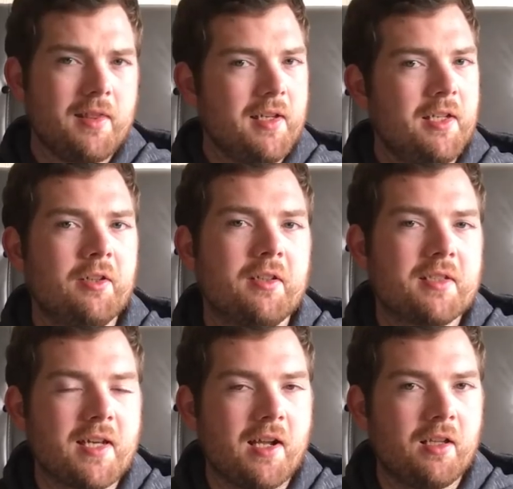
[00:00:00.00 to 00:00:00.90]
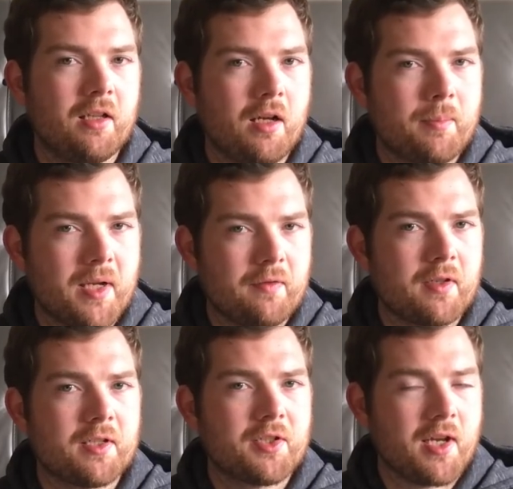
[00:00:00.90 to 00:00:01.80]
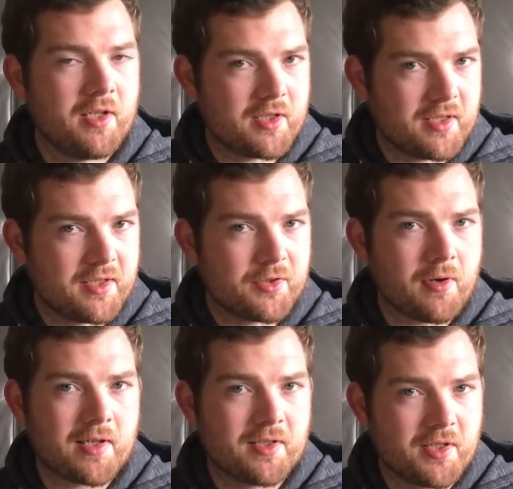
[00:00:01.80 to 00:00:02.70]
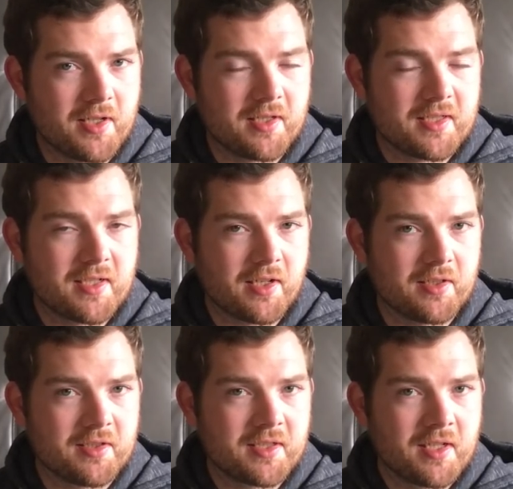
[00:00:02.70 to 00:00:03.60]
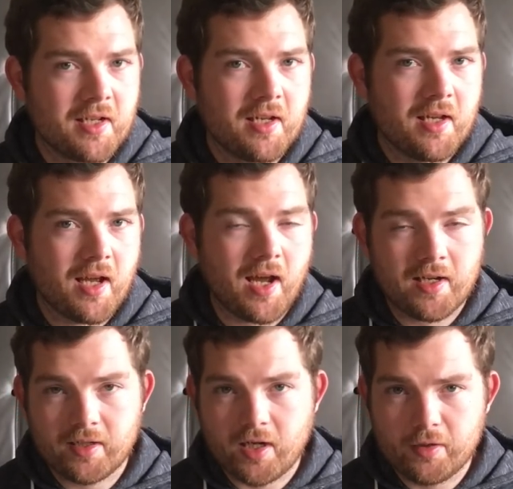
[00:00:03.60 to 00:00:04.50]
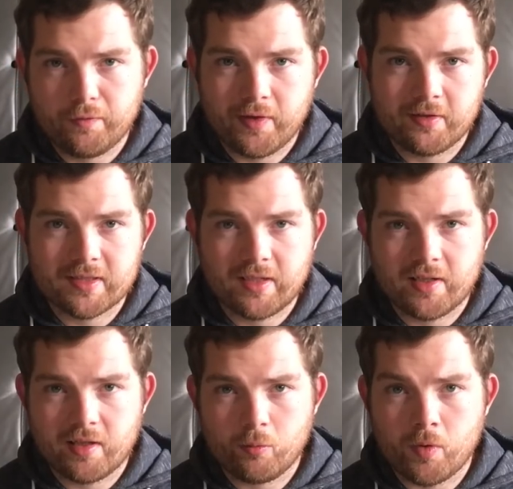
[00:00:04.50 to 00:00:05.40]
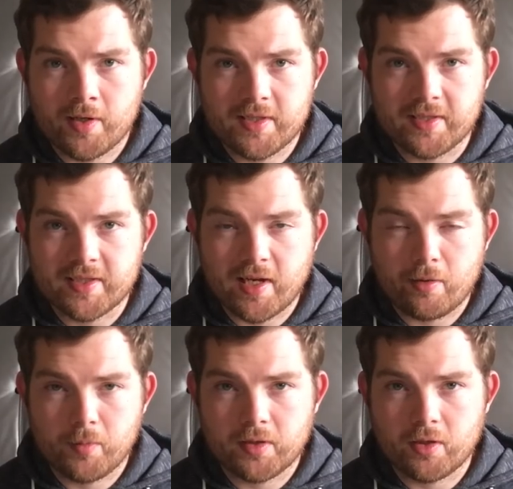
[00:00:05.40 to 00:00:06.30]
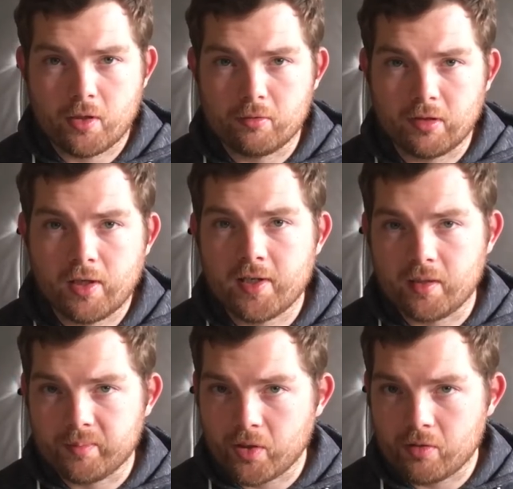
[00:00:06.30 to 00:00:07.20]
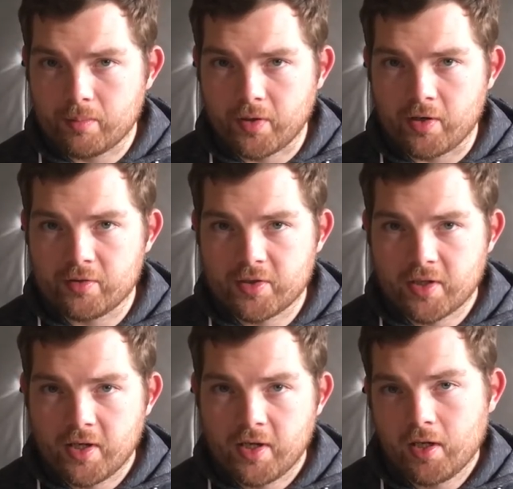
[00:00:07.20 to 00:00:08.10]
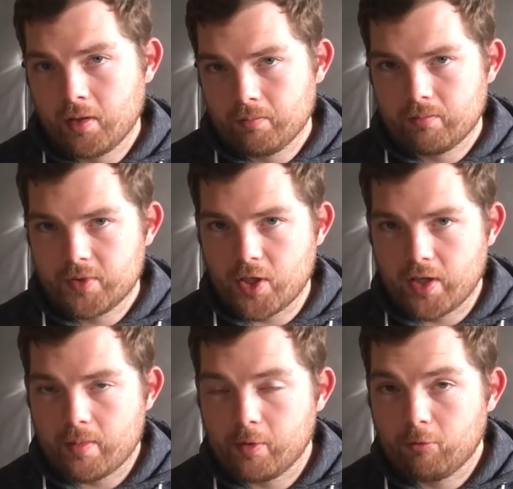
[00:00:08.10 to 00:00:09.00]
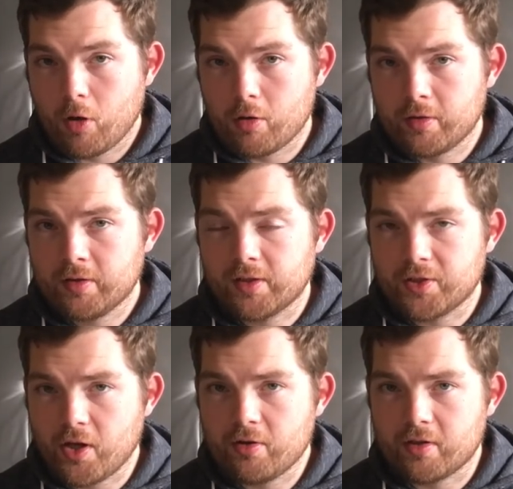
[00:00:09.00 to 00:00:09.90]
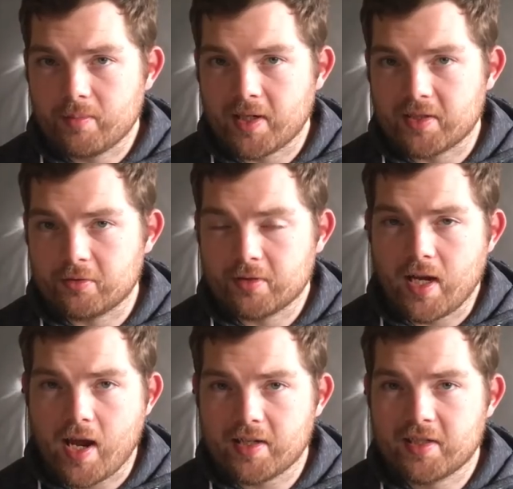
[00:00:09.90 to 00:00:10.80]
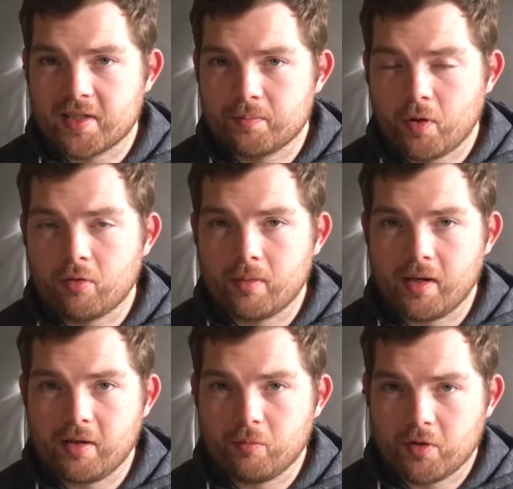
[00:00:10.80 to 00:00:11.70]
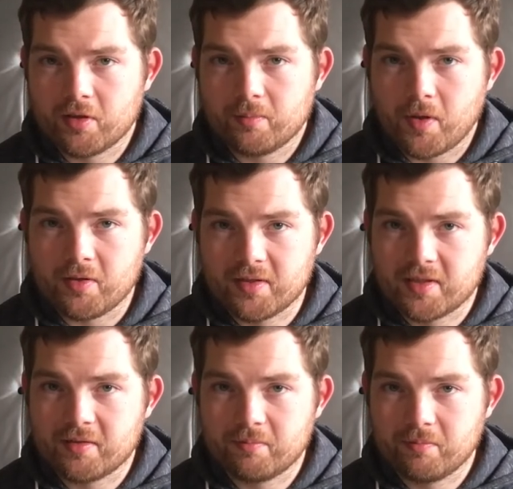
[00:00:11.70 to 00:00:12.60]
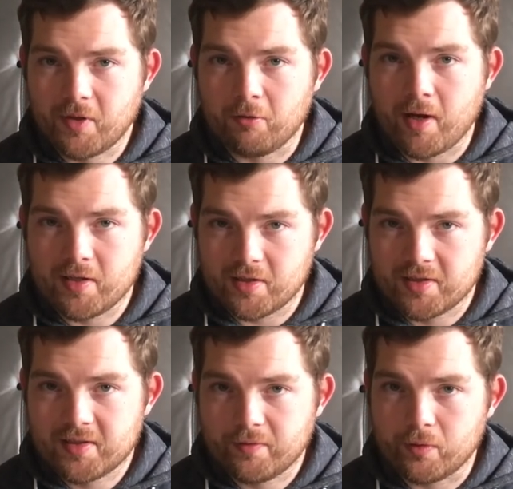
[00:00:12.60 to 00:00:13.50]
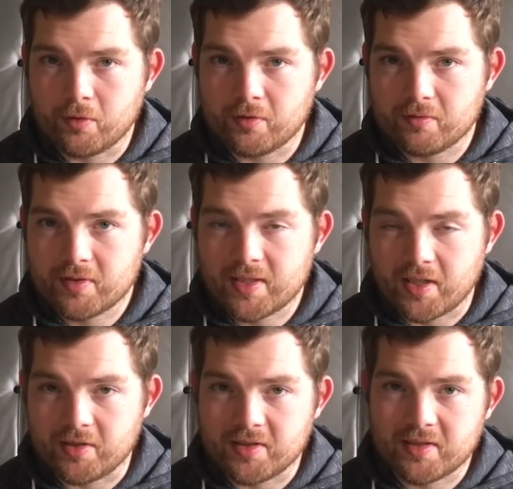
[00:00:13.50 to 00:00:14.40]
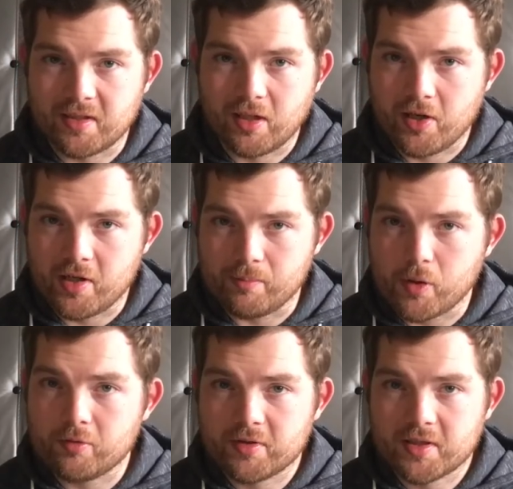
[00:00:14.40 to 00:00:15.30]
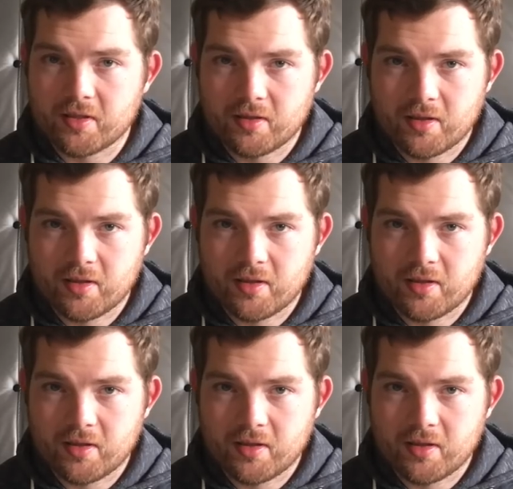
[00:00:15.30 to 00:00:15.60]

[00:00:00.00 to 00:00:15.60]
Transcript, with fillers: I think you can tell a bit of a change in strategy in stickers and it kind of feels like they're winding down with the whole lightning bolt approach. Don't get me wrong, the Shogun Megazord Next is probably one of the most horrendous for stickers and lightning bolts,